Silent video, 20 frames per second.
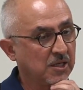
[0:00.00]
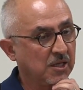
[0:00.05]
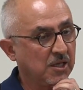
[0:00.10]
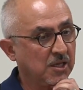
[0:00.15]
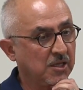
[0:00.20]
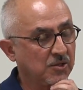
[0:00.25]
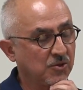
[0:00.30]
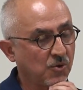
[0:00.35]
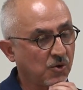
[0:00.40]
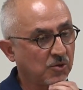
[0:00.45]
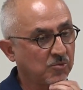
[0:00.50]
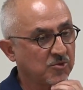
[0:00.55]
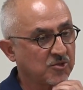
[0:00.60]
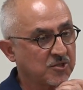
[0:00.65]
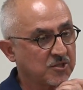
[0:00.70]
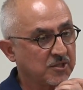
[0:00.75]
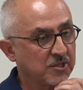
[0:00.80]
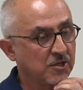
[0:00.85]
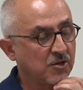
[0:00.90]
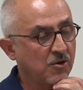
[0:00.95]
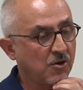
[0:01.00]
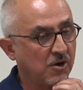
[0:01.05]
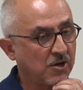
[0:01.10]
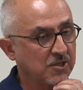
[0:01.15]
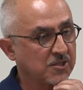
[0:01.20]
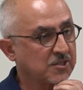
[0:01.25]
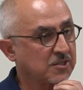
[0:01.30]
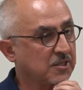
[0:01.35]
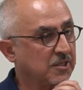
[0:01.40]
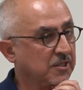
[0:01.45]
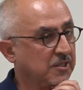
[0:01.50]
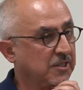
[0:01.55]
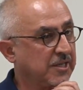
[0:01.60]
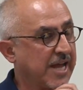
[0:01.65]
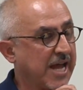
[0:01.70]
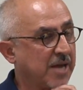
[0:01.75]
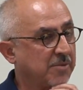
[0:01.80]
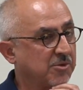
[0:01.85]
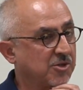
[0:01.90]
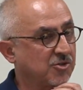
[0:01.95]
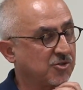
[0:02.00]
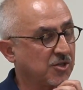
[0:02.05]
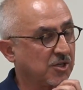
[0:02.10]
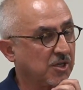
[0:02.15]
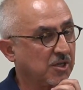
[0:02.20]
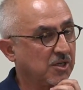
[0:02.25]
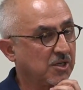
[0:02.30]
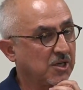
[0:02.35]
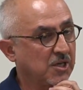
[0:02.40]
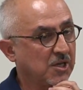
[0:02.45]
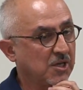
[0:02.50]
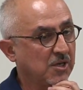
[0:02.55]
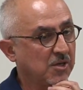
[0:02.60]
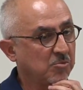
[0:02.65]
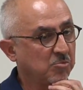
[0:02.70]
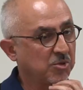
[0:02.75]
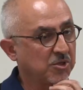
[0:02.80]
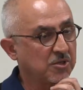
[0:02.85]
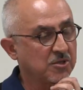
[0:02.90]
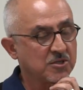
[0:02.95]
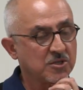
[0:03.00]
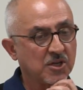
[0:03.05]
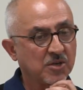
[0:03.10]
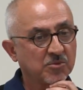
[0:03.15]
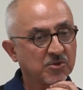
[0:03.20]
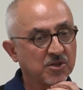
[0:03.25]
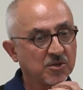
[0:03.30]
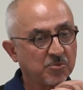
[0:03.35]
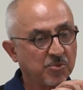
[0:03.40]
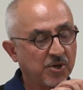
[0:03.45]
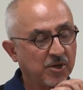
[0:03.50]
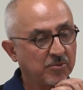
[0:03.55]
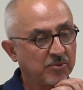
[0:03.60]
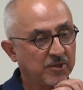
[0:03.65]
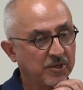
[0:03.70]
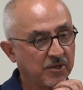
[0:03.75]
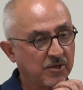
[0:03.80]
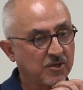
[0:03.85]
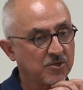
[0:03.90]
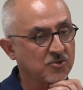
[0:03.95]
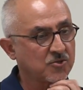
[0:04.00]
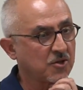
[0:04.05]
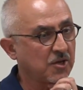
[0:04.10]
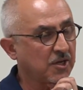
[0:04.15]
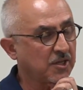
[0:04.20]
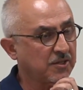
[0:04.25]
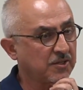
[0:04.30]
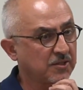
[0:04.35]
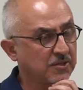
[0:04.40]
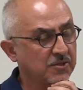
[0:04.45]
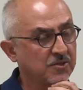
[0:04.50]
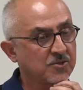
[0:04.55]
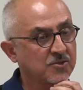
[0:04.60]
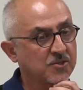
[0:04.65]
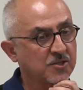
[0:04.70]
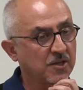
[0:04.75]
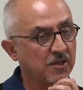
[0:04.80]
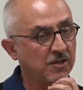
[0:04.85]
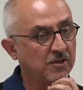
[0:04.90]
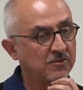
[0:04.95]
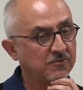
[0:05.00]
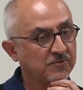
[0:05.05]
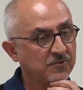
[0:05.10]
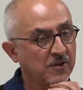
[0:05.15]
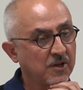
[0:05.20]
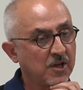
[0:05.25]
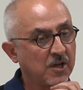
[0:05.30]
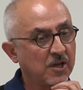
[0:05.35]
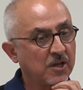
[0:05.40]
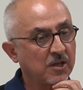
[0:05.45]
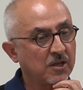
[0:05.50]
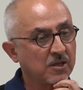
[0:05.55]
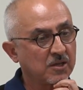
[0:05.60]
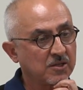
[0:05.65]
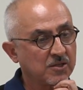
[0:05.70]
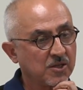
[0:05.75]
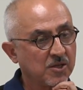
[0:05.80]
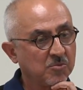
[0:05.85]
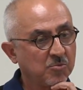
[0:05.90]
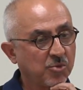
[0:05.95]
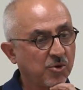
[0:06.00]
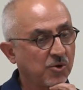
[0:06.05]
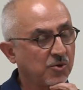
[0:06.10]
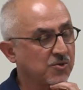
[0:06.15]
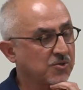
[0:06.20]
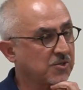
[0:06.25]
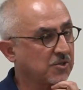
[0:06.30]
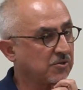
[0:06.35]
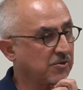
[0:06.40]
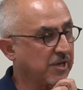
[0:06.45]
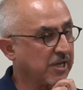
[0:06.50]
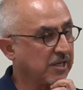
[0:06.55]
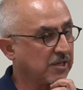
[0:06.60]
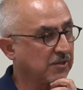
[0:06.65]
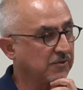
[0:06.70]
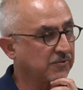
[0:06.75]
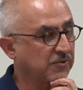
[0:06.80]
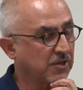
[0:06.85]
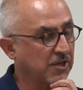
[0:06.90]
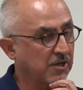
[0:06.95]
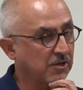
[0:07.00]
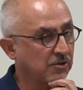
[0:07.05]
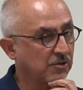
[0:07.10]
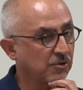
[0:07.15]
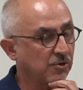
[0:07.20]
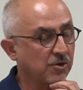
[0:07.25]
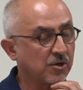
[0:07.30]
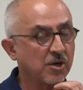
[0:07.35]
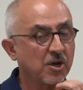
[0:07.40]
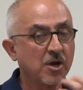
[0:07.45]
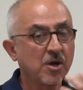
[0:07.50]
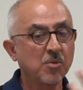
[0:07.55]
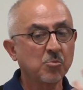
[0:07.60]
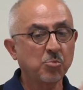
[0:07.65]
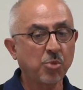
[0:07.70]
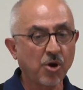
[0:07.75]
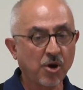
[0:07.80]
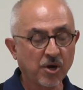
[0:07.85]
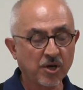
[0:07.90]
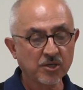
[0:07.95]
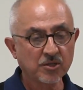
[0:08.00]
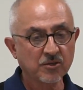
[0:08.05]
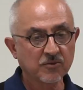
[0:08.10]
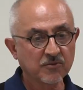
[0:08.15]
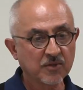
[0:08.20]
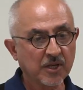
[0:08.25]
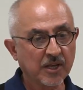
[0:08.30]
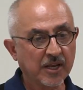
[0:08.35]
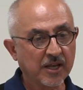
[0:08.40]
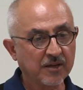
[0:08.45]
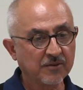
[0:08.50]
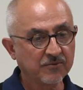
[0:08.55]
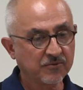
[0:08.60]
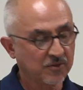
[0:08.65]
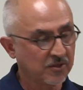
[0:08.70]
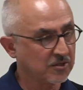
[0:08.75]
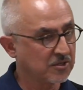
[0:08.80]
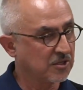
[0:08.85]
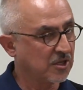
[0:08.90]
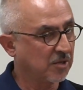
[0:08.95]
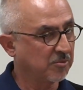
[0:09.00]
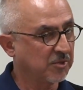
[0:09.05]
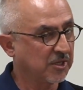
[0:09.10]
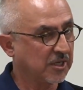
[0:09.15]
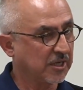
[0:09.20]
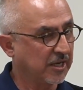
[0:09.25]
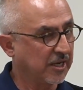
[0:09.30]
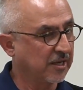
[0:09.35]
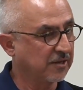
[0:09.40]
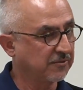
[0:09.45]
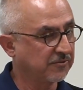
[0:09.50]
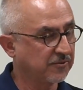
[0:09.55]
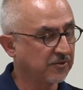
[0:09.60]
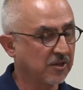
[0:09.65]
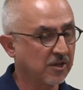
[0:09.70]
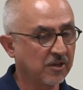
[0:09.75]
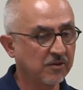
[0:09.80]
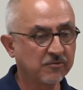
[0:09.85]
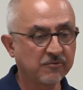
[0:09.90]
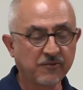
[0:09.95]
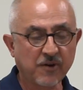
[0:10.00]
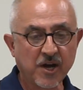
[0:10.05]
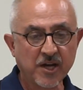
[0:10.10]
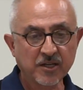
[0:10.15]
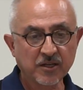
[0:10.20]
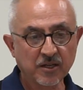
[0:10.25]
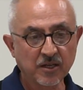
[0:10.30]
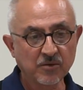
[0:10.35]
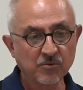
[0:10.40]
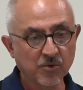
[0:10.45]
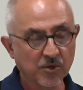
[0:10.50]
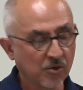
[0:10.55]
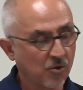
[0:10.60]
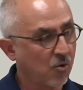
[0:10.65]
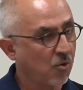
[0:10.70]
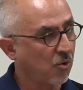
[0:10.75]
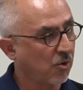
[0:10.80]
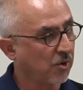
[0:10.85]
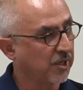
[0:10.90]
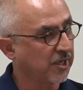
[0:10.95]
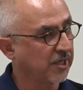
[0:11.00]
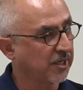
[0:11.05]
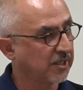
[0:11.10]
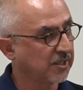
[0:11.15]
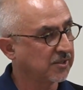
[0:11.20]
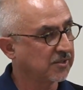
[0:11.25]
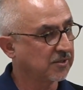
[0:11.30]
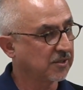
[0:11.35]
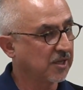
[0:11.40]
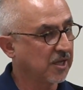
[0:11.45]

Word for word: enormously costly, damaging. But the Islamic Republic consolidated itself, it imposed a reign of terror. Part of the left, the Islamic left, finally were cornered